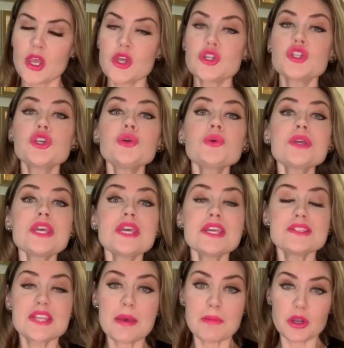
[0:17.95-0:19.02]
Two
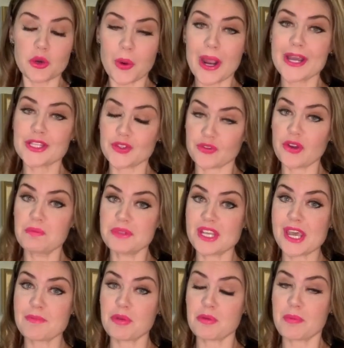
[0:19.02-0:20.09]
key Democrats from
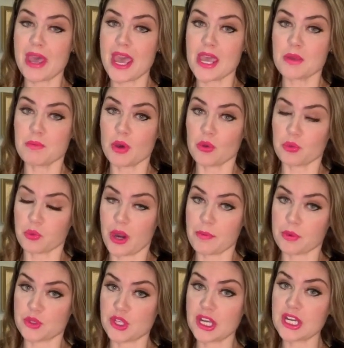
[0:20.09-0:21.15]
Tampa Bay, both
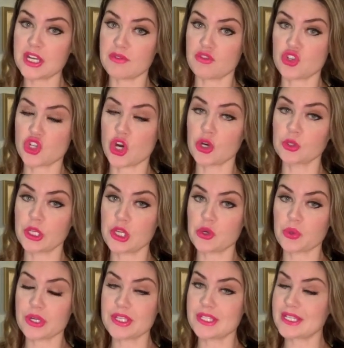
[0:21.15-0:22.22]
Representatives Charlie
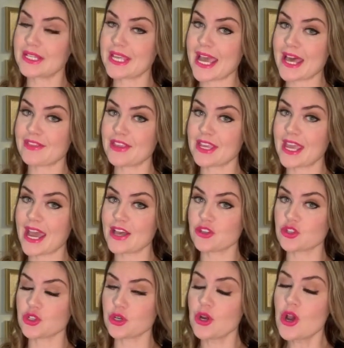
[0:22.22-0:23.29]
Crist and Kathy
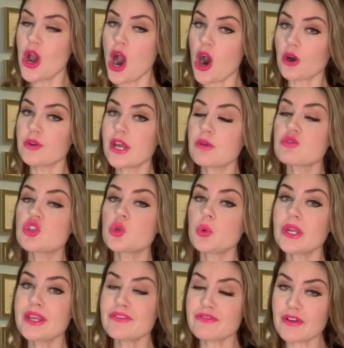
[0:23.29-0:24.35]
Castor, are now
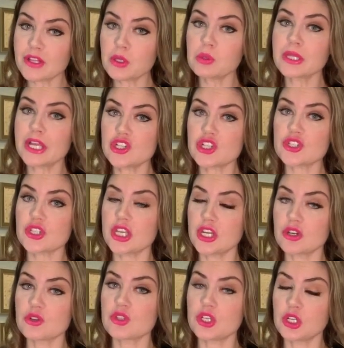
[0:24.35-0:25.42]
joining fellow
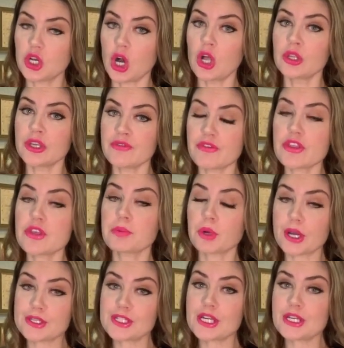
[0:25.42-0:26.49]
legislators in calling for the
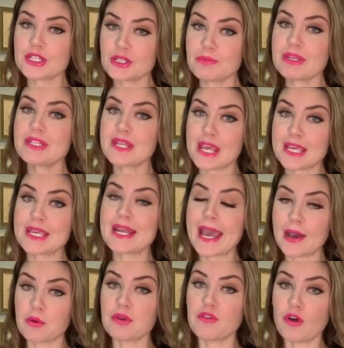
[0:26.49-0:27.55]
president to be taken out of